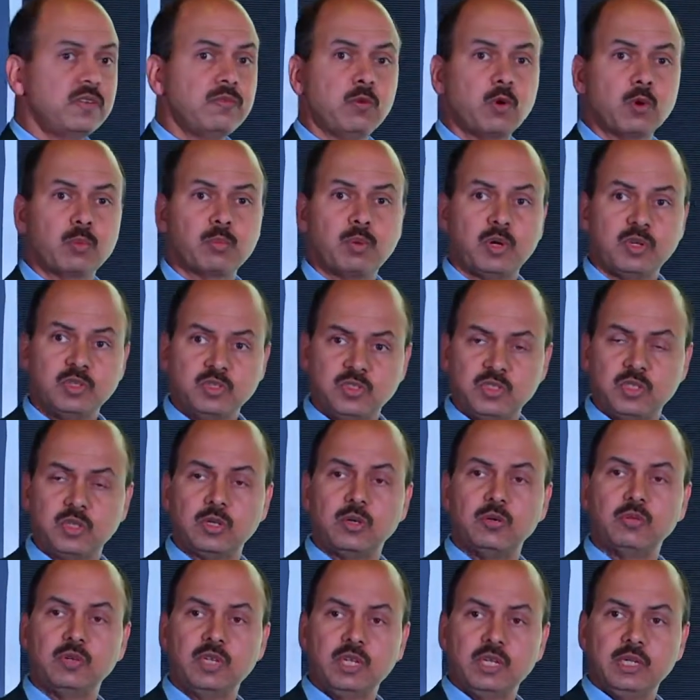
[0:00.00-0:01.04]
four point zero,
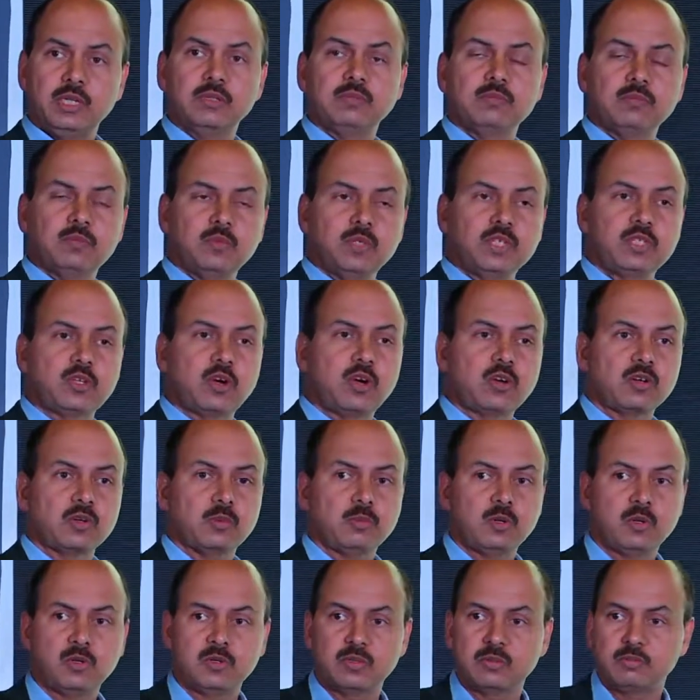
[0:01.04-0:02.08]
we, we talked
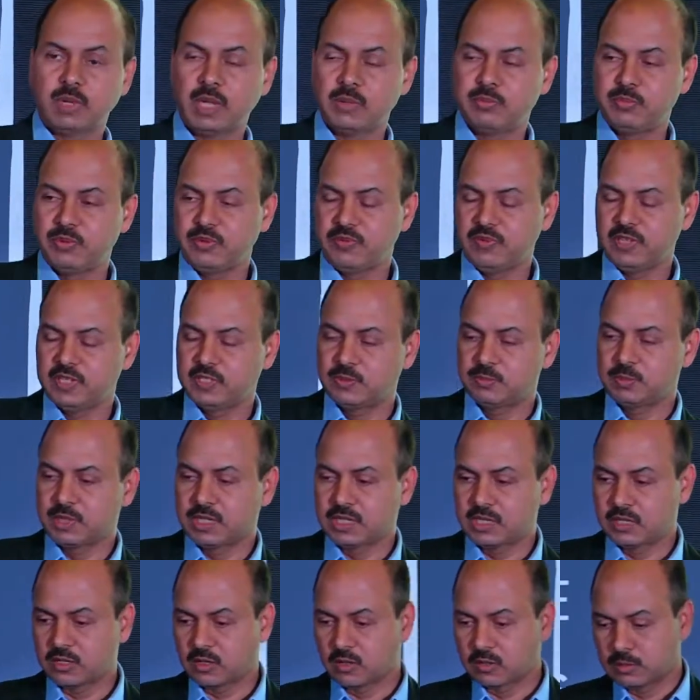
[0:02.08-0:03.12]
about, my previous
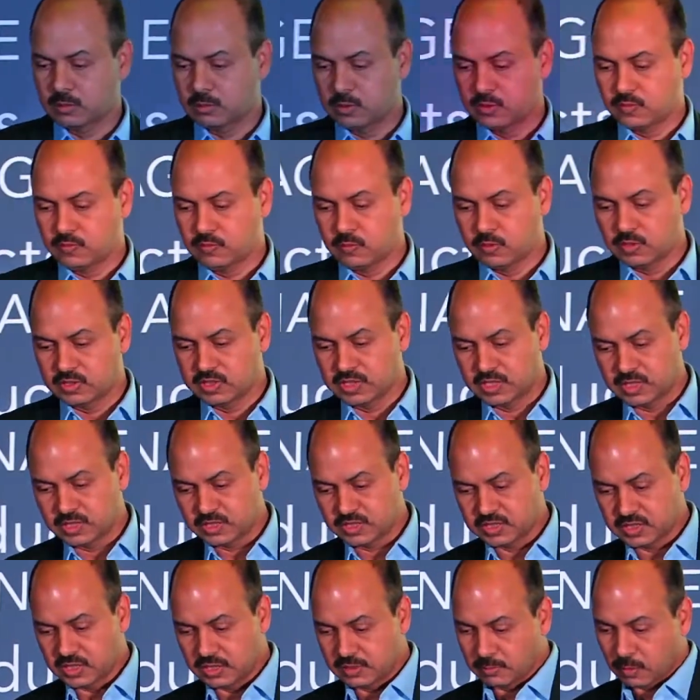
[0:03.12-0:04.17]
speaker talked about fourth
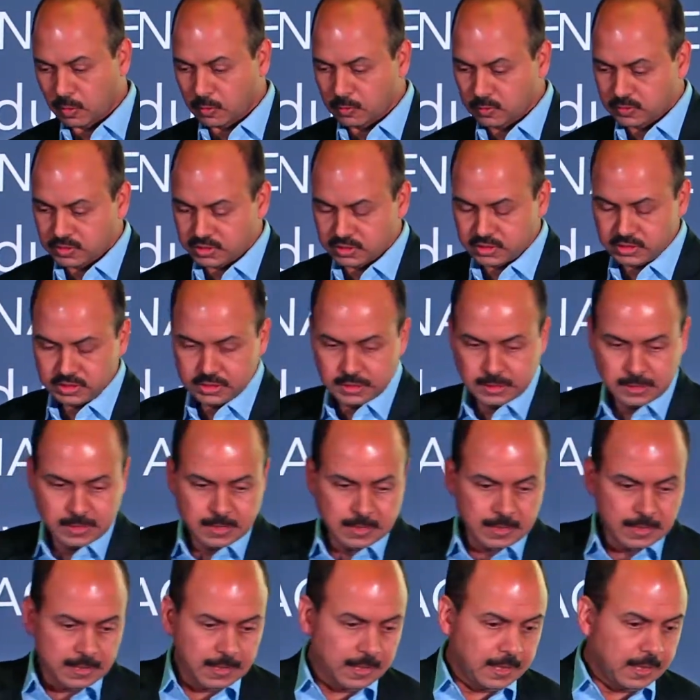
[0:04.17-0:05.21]
industrial revolution.
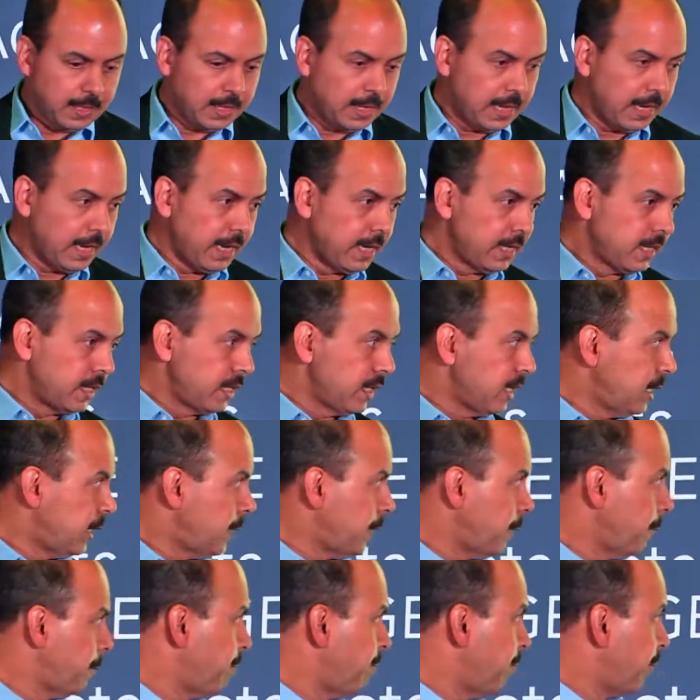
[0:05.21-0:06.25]
And
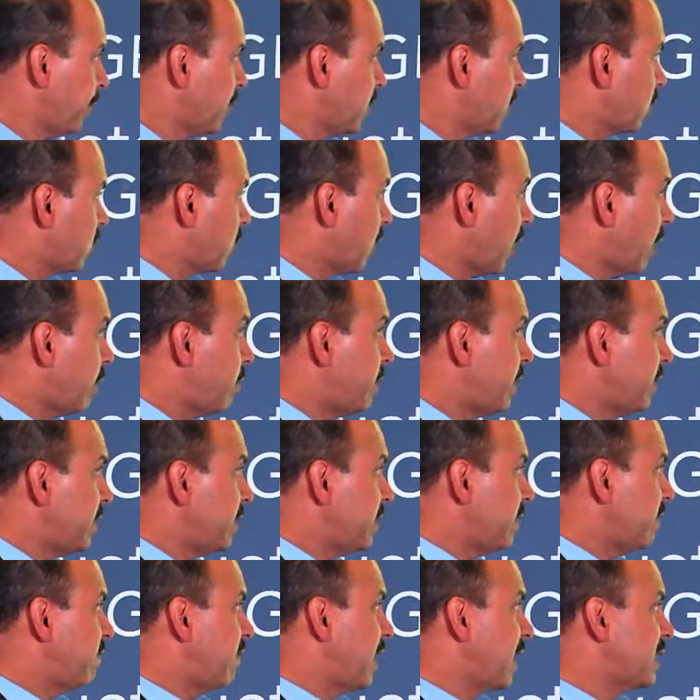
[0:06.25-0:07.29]
uh,
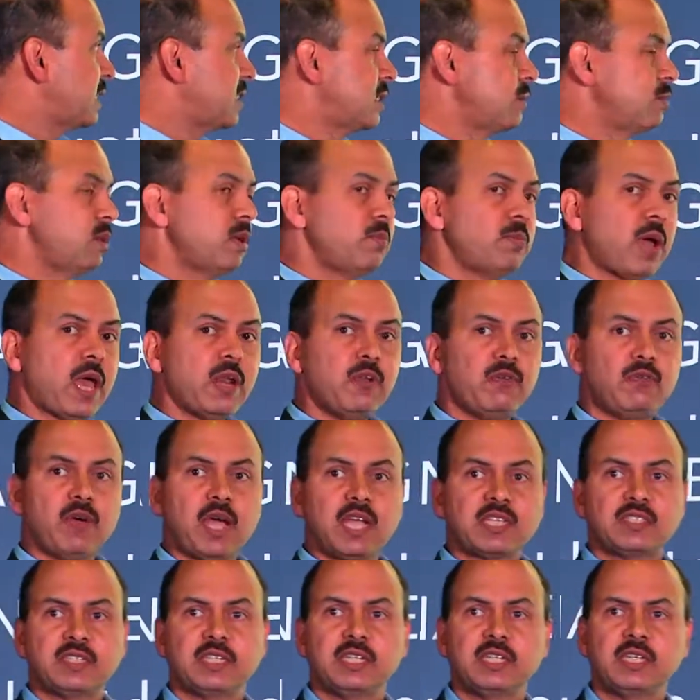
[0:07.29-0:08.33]
collaborative flexible
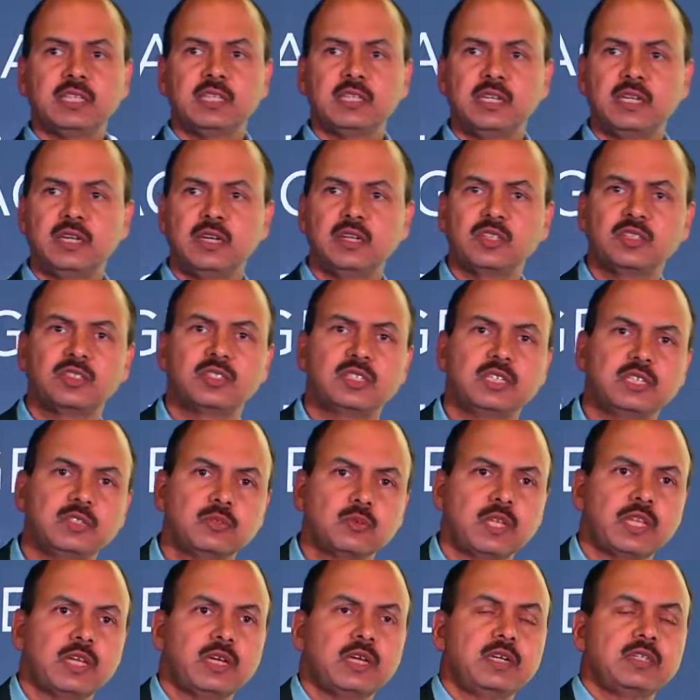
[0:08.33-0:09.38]
manufacturing in the industries,
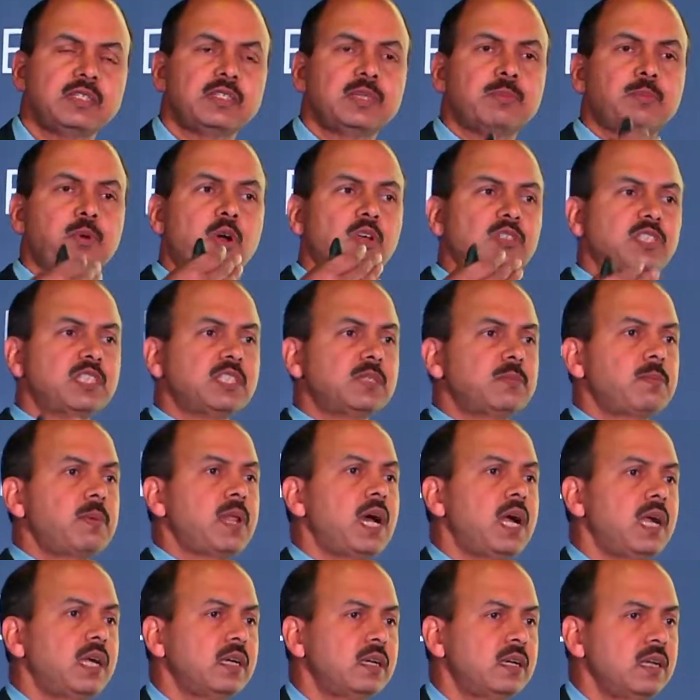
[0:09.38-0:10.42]
whether it's a process
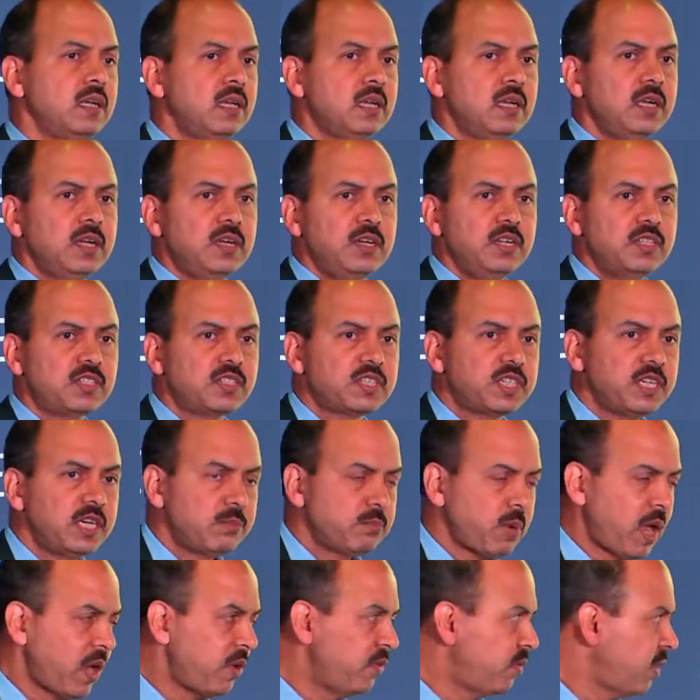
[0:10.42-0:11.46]
plant, discrete
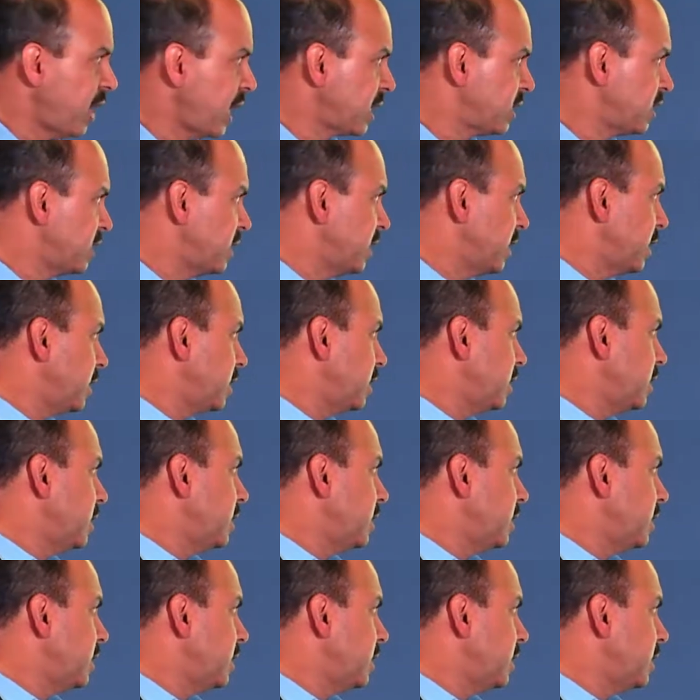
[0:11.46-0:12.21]
manufacturing.